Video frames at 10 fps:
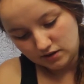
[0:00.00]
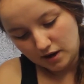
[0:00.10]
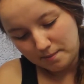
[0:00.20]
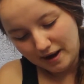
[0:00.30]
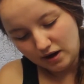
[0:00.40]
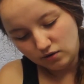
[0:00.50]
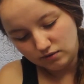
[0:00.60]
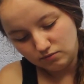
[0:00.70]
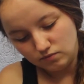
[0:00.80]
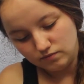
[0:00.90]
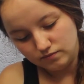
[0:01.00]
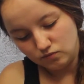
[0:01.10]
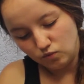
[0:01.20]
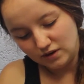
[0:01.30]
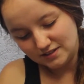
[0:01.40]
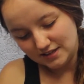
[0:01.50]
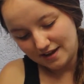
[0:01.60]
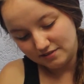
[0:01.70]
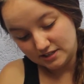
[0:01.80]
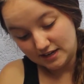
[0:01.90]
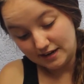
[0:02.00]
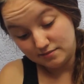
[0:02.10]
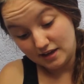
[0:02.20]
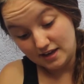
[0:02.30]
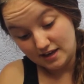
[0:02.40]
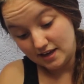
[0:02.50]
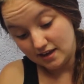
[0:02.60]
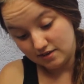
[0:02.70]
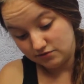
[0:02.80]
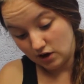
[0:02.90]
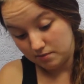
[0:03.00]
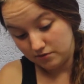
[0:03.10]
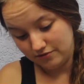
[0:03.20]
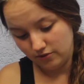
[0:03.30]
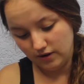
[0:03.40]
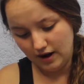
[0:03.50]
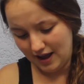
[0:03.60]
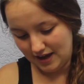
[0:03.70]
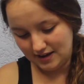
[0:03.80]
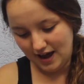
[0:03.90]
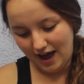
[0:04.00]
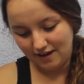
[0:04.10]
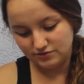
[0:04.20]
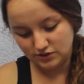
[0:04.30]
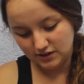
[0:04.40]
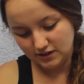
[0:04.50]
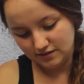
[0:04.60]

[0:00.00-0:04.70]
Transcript: about once every time they eat, if not before and after.